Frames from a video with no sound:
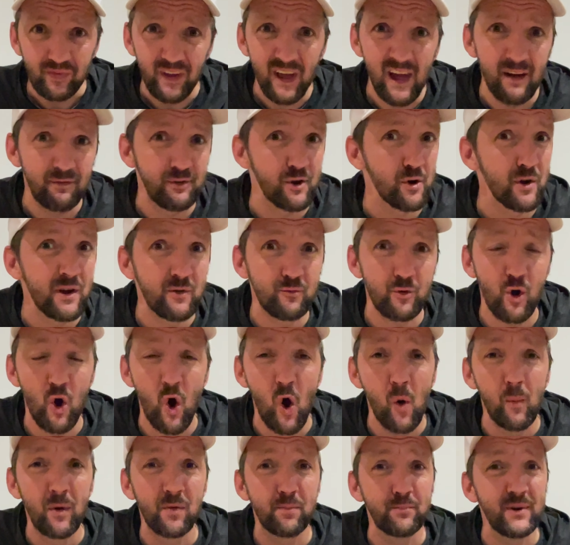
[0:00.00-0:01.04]
If you're in
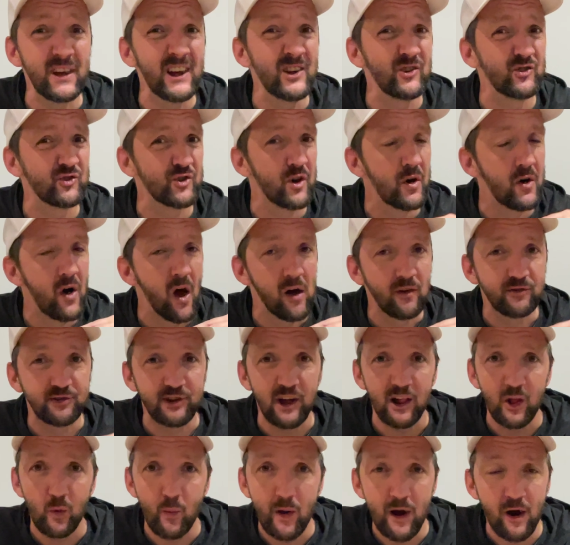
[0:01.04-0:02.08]
Rehoboth Beach,
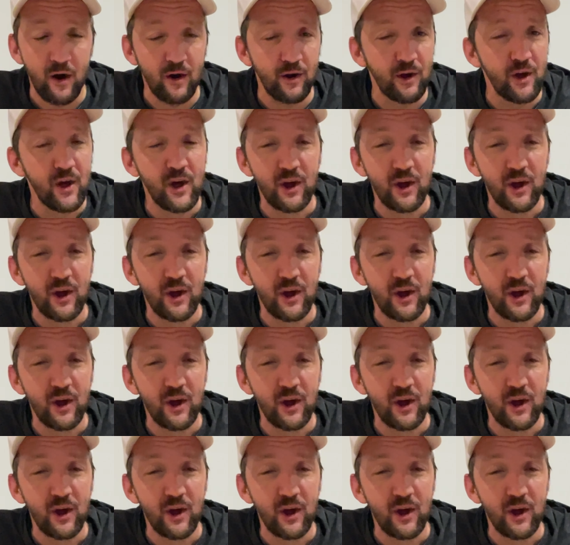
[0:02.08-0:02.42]
Delaware,